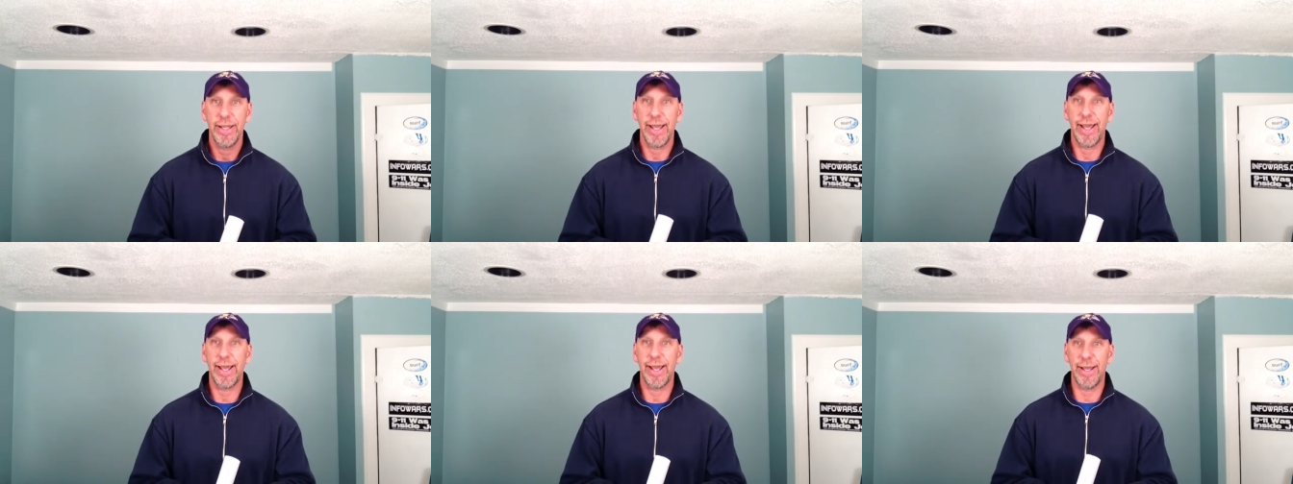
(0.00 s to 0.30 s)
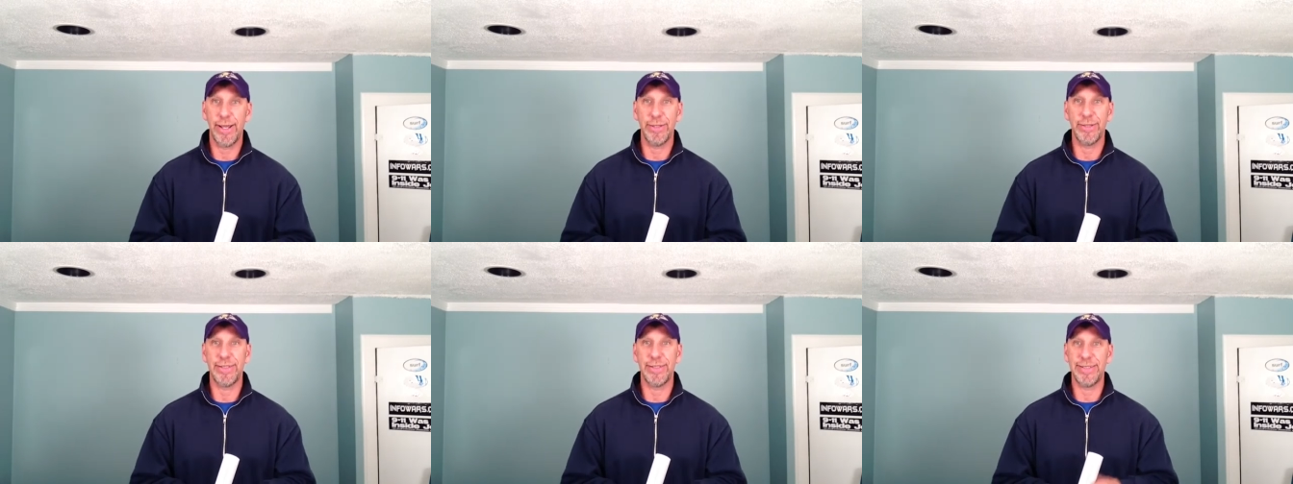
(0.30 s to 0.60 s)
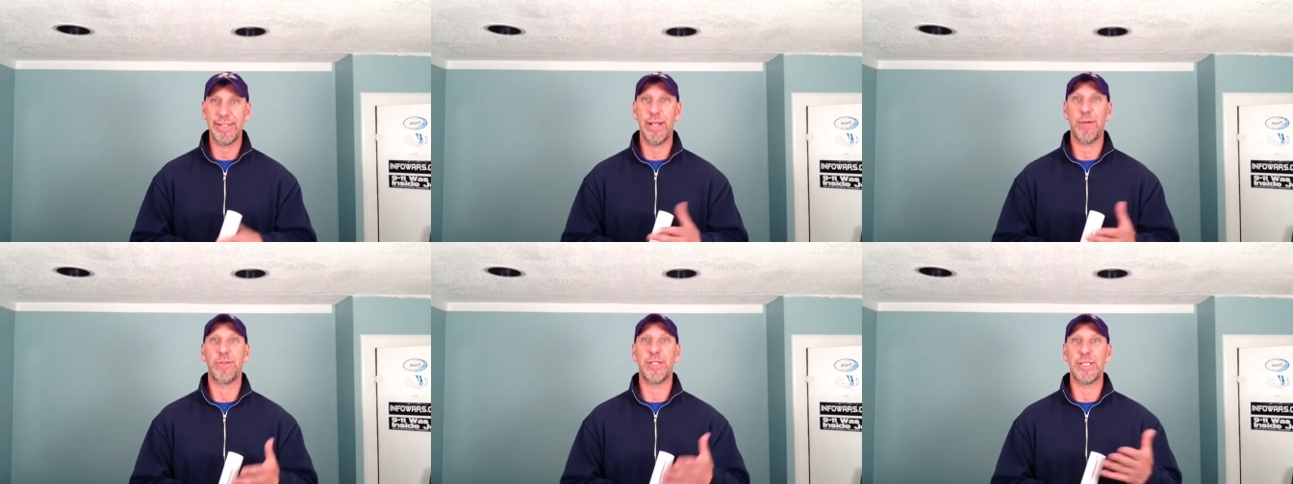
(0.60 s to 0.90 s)

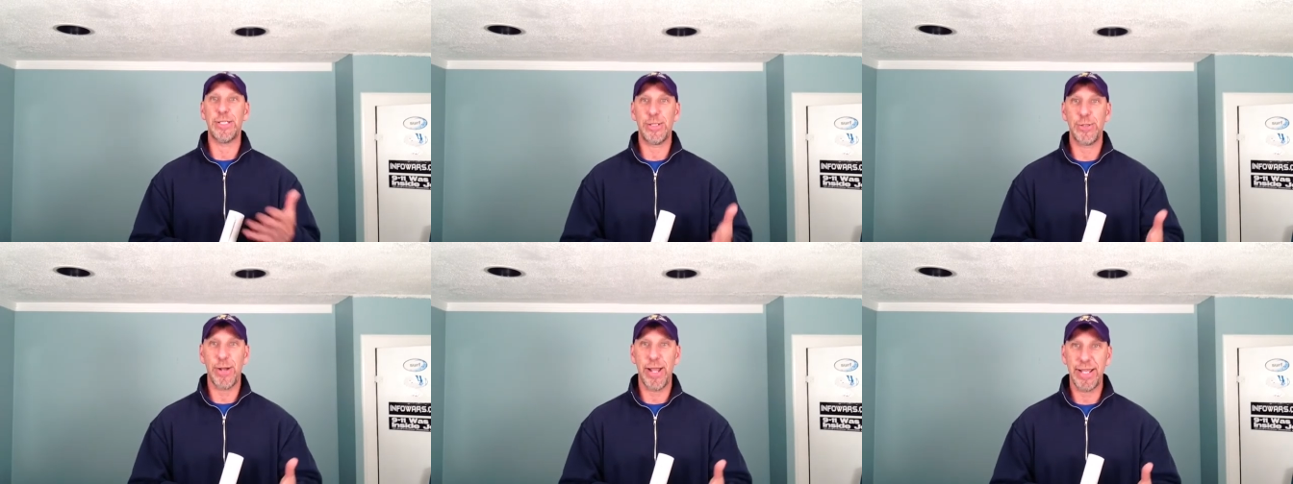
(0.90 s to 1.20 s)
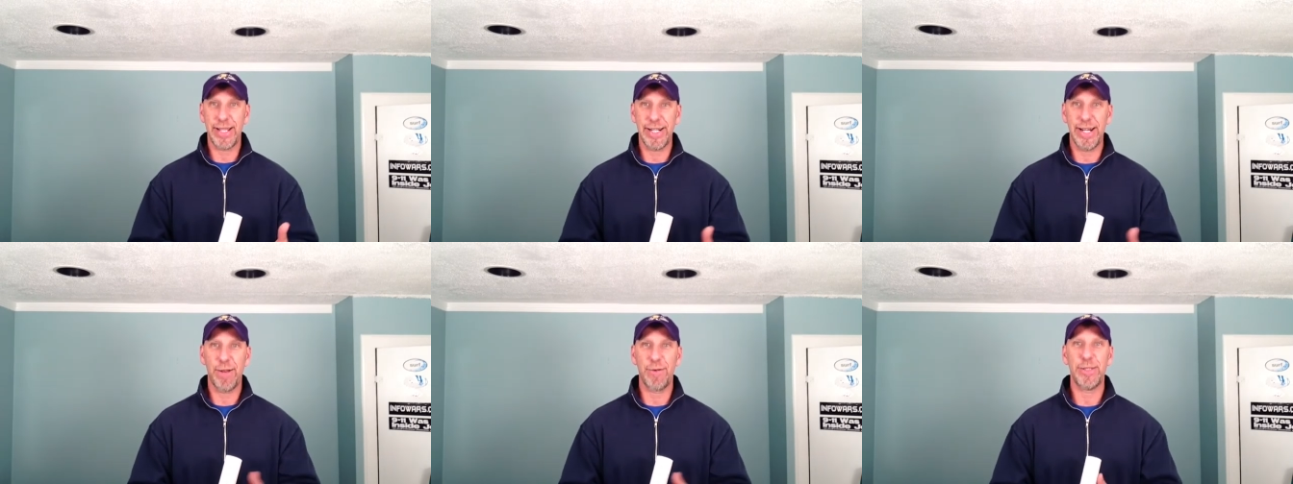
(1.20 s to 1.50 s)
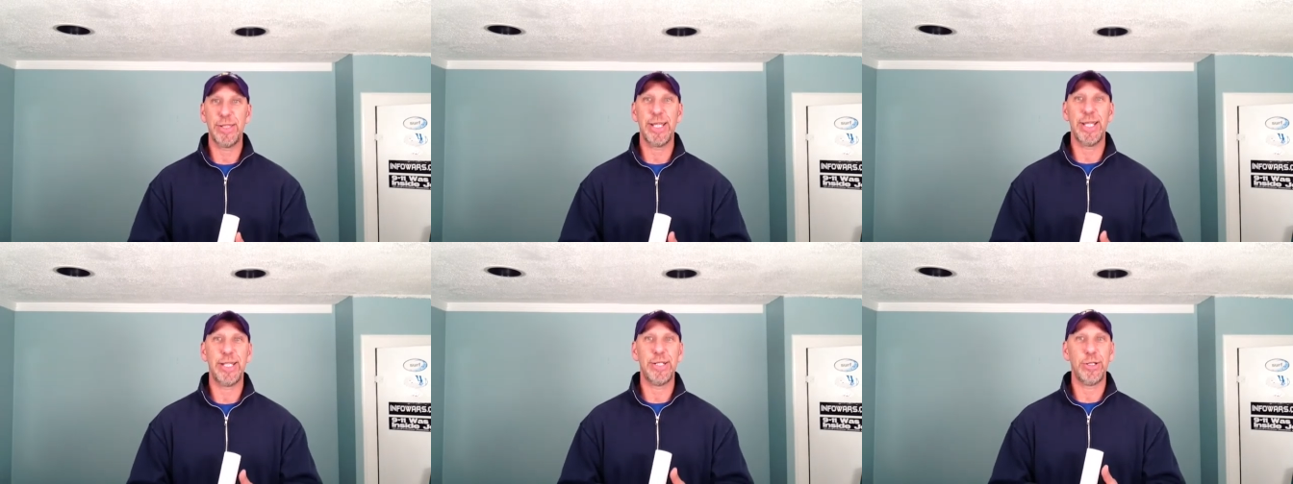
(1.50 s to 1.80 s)
The strike and
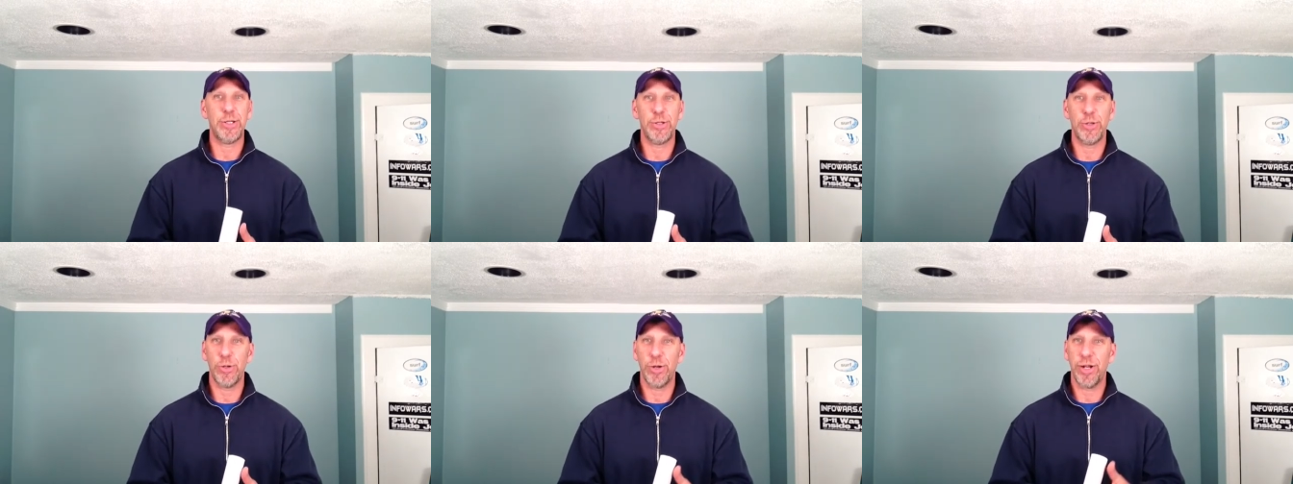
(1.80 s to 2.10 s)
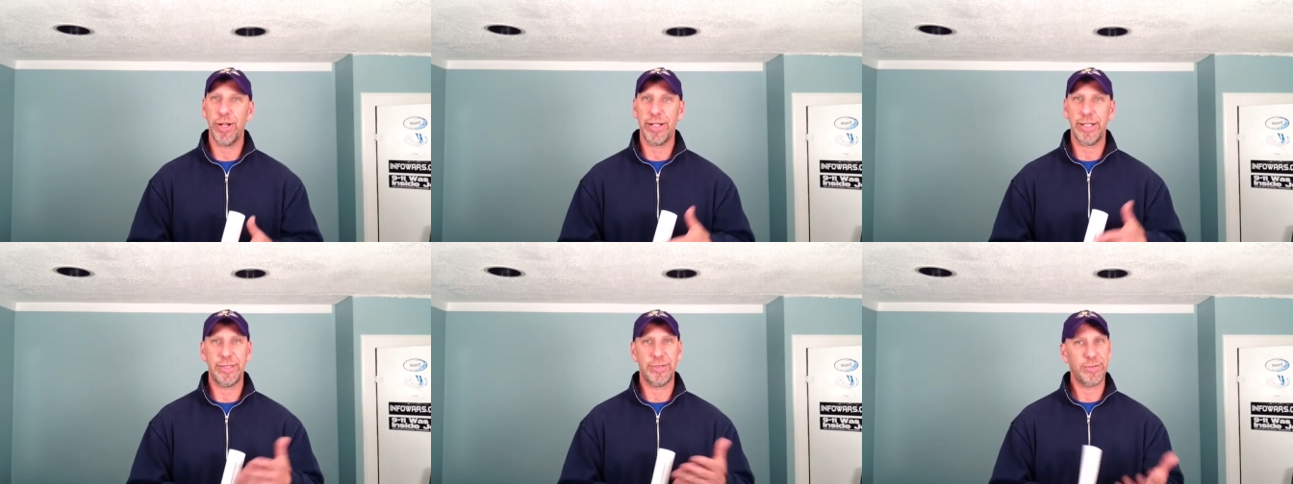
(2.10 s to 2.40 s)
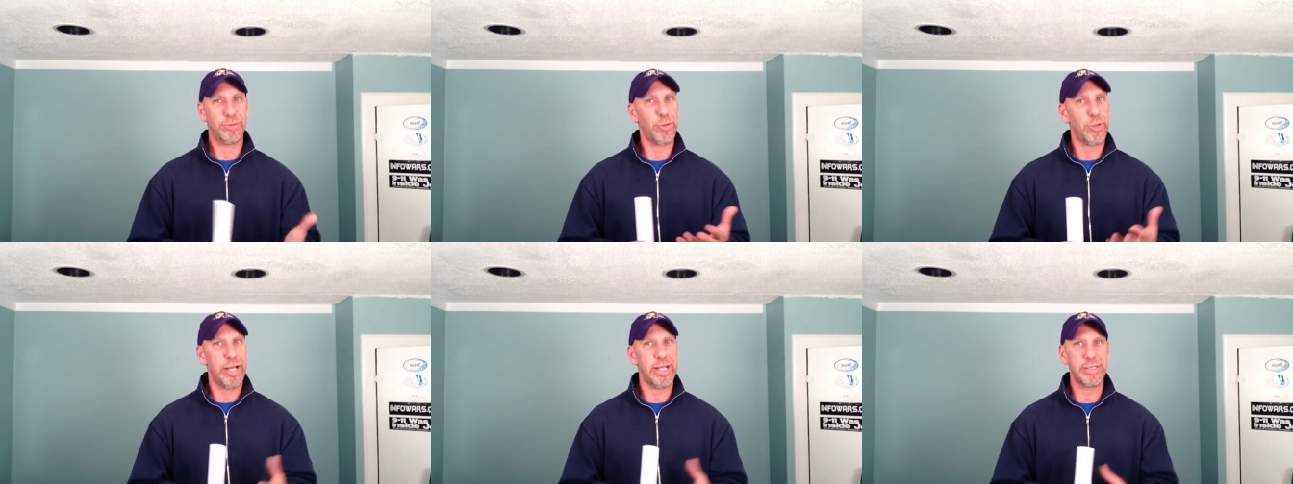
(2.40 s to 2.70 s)
everything in New York,
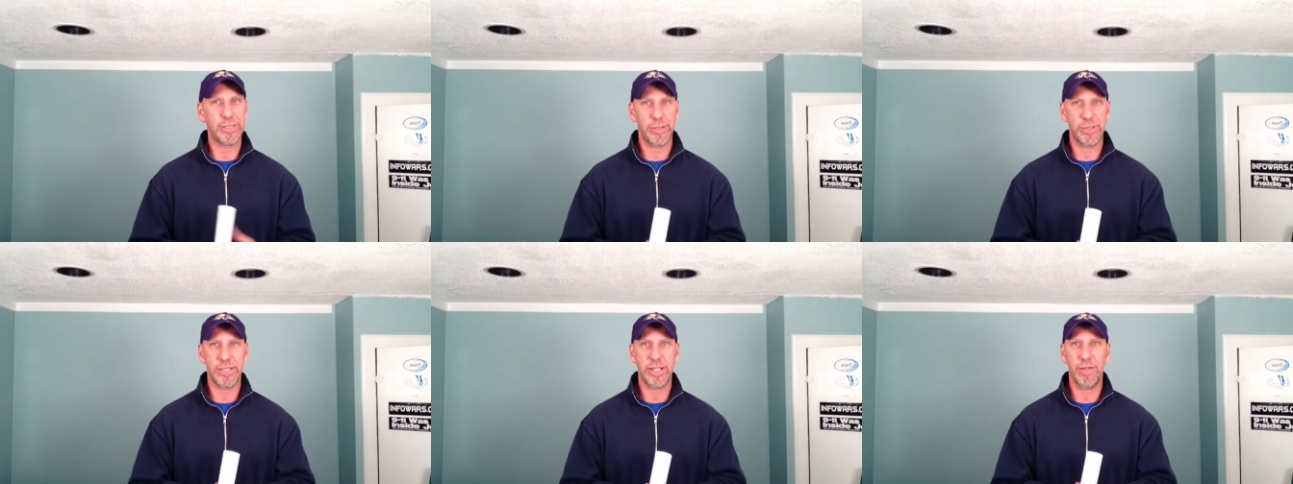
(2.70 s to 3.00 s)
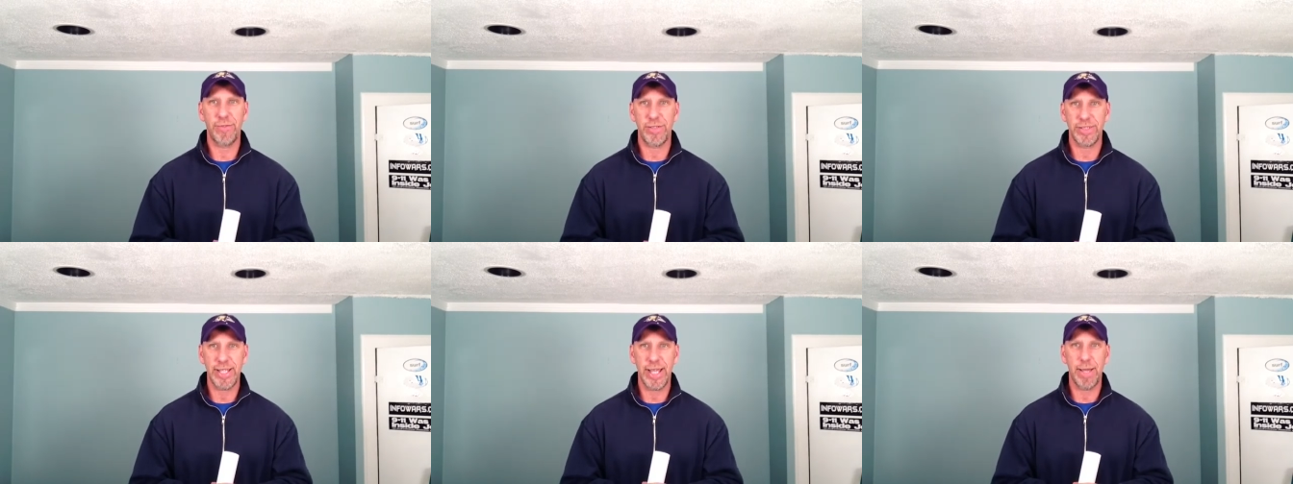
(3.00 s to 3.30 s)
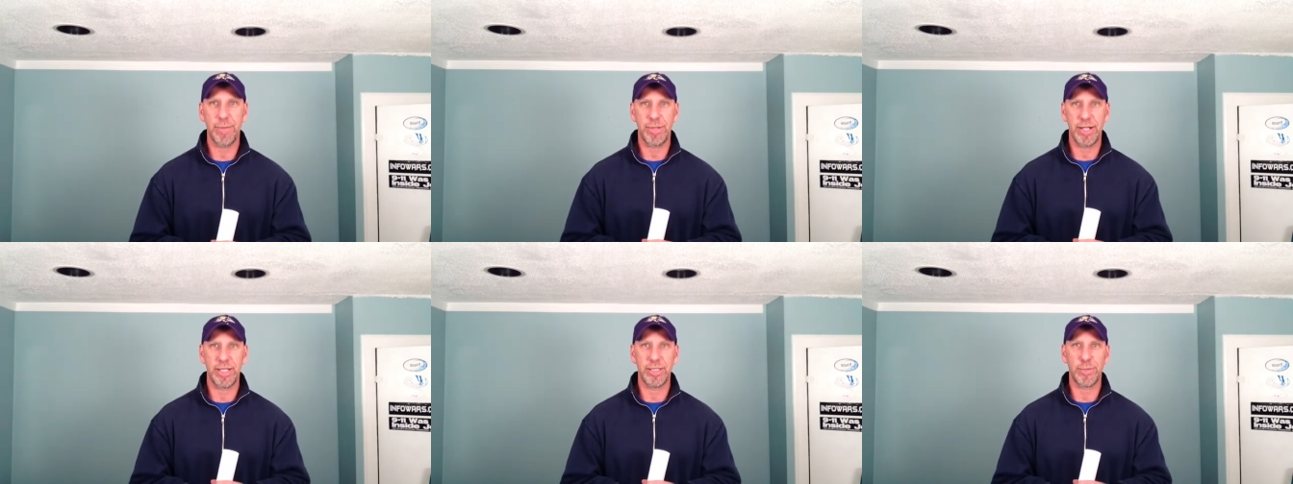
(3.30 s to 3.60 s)
and crazier stuff has
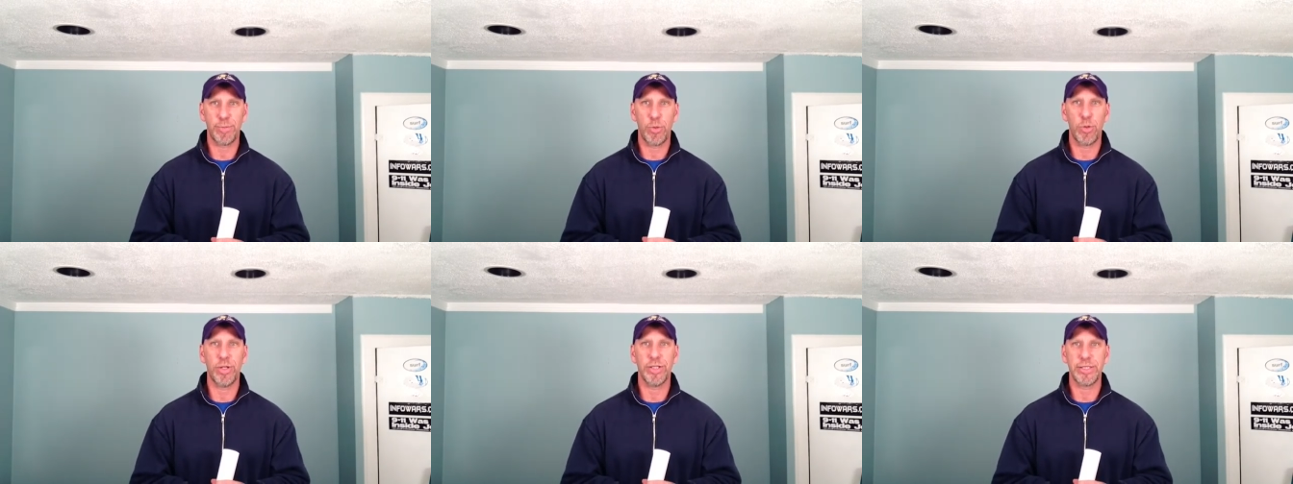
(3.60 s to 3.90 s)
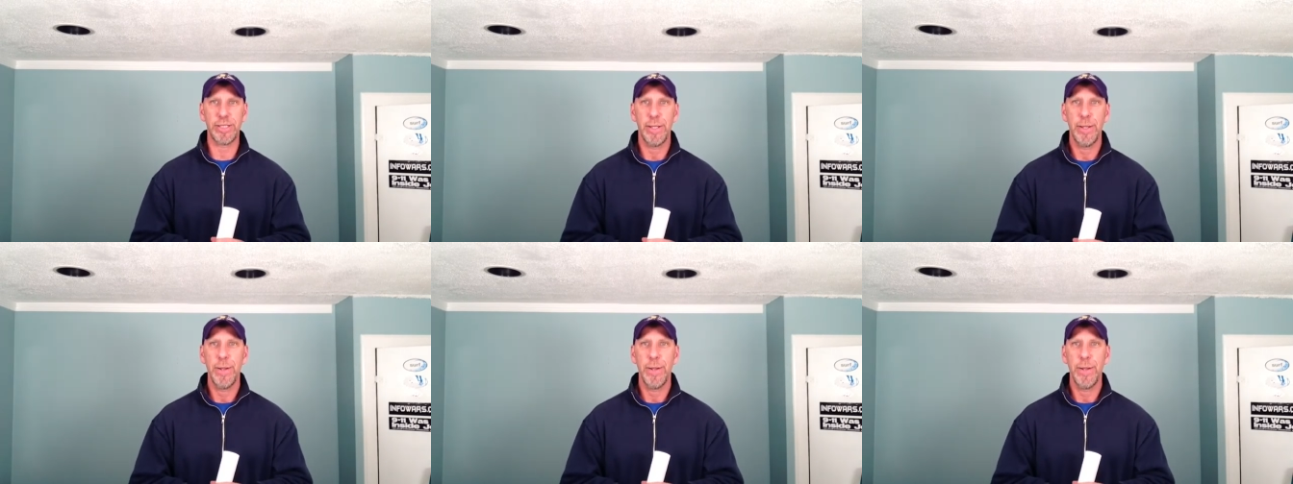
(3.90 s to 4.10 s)
happened in sports.